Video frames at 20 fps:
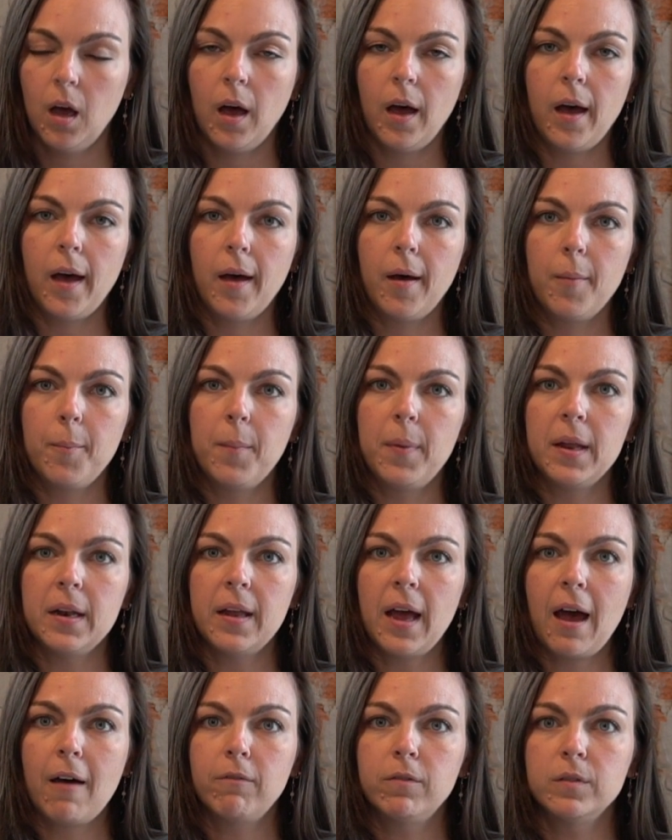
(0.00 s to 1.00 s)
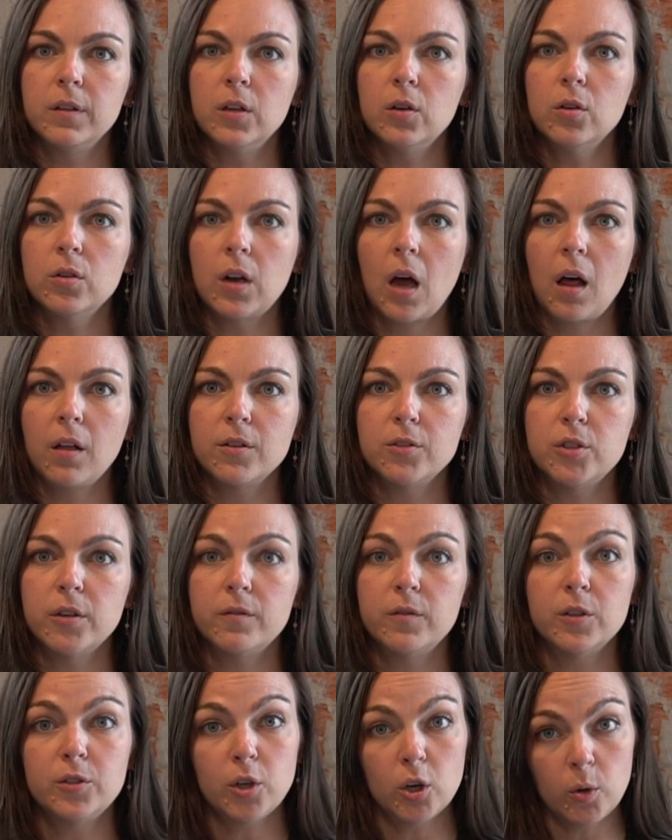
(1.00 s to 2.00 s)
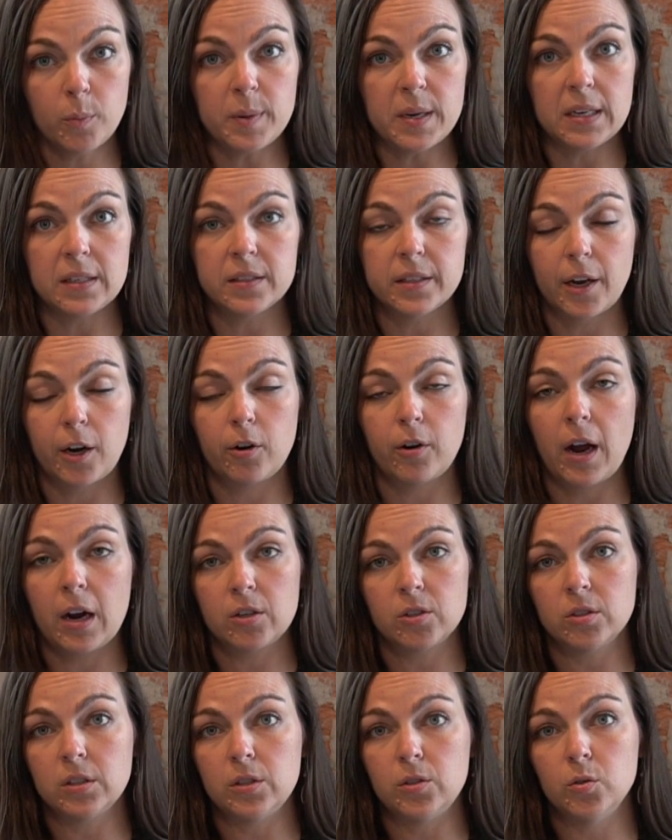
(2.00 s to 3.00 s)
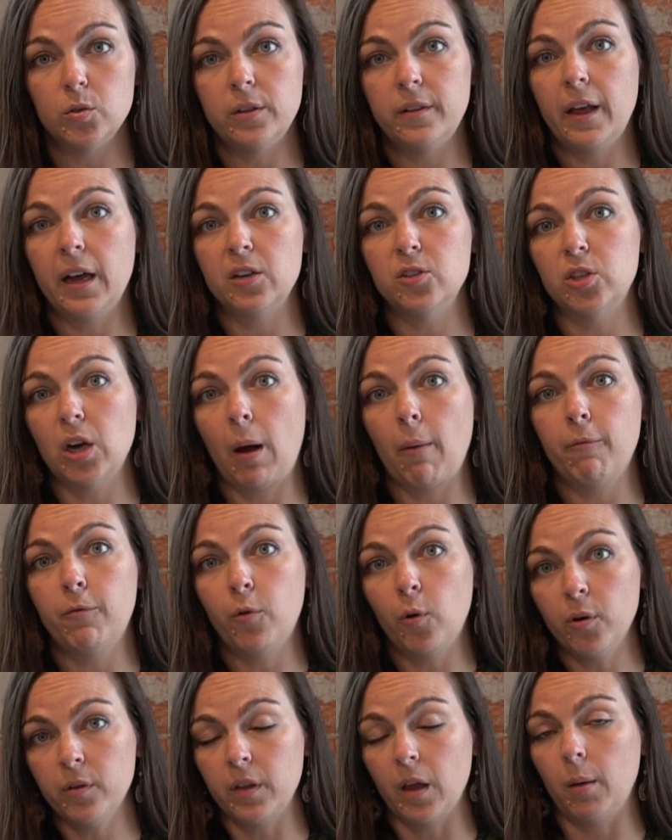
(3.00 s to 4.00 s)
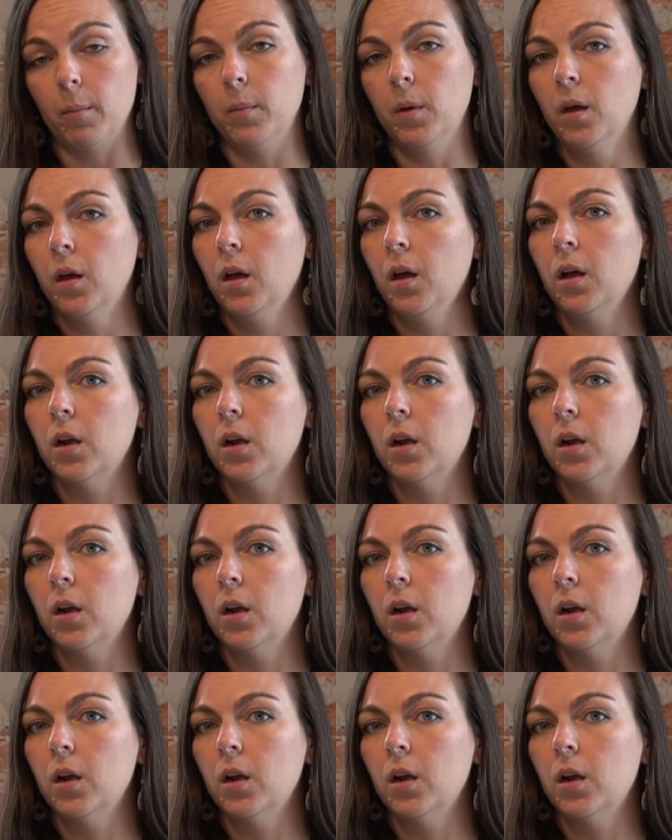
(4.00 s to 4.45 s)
but have little knowledge of the terpenes that are actually doing that job for them.